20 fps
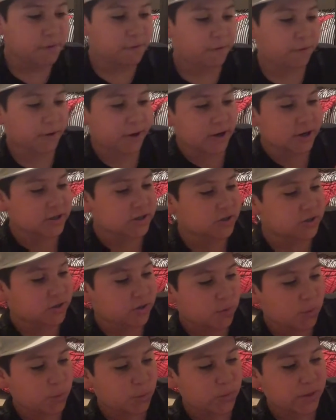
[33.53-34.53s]

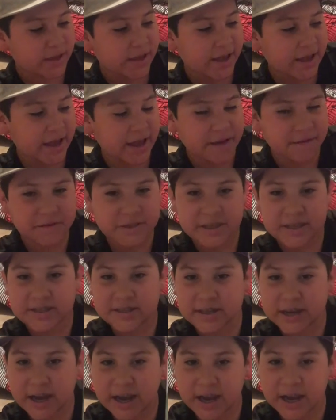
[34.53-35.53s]
First, we have the
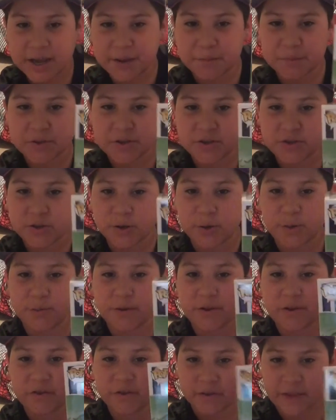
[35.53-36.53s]
Time
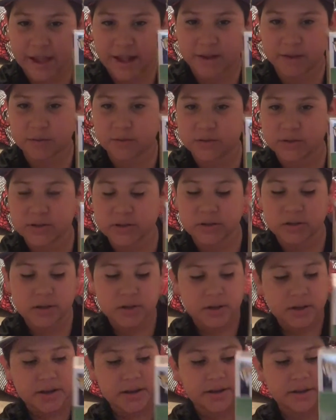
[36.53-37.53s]
Stone Thanos.
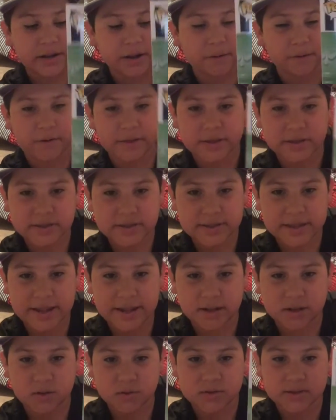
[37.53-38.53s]
Now, this
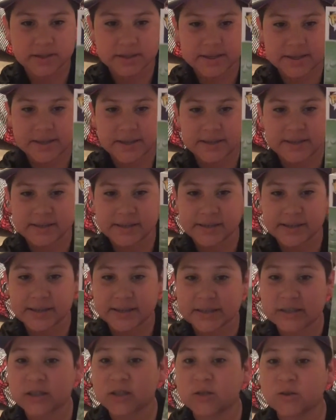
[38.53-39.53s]
Thanos is
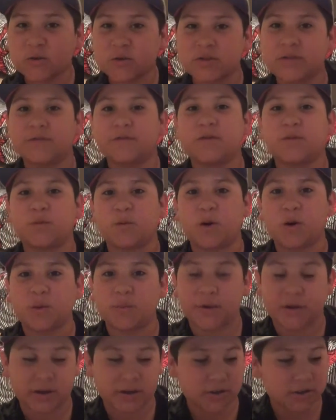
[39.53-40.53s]
exclusive to
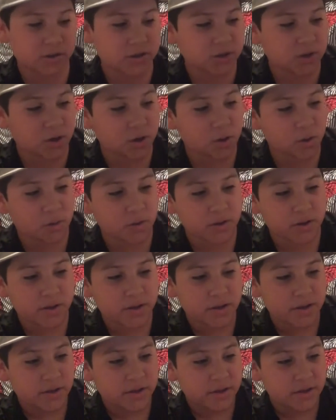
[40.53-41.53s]
Walmart, so
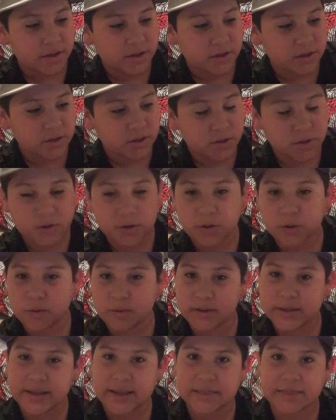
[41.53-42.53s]
you can
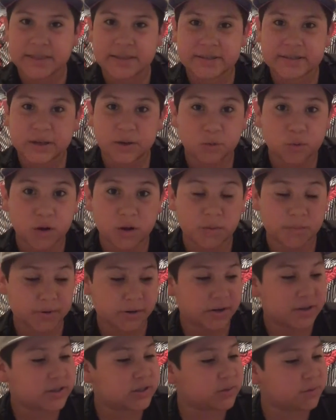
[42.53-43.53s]
only get this at
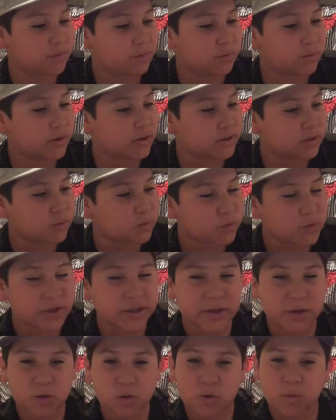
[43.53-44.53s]
Walmart. It's a
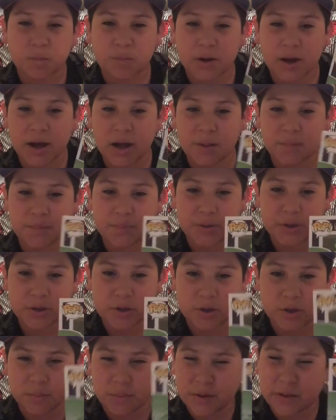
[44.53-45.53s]
really cool pop.
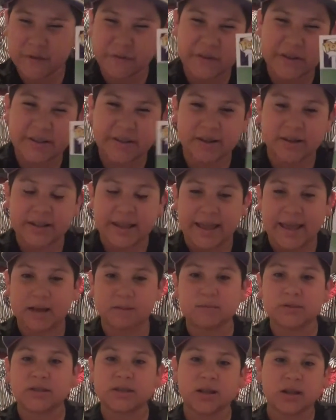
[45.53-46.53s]
You could probably find it on
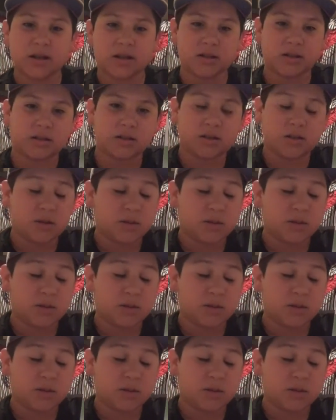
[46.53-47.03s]
Amazon.